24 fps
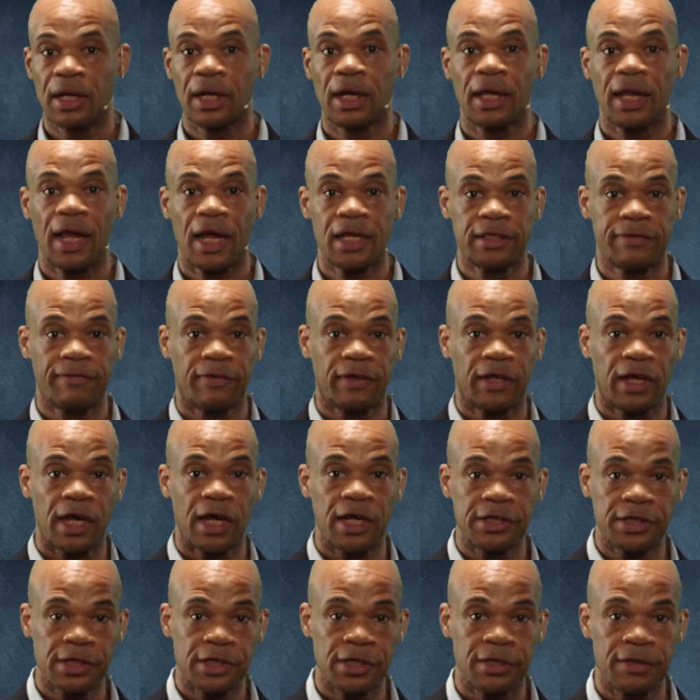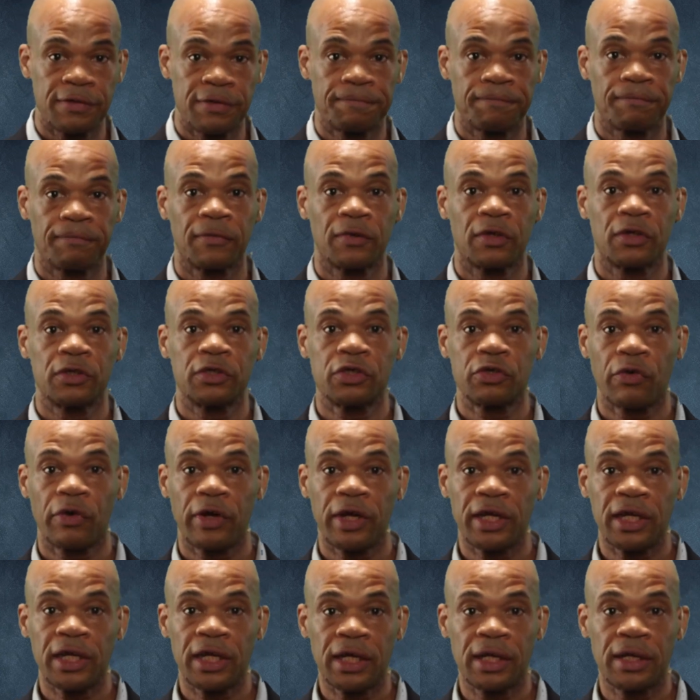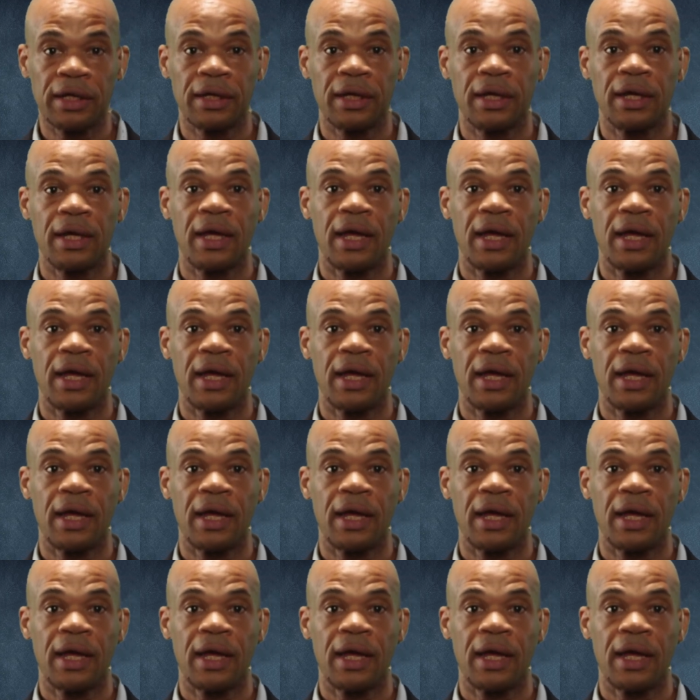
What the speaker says: classification, training,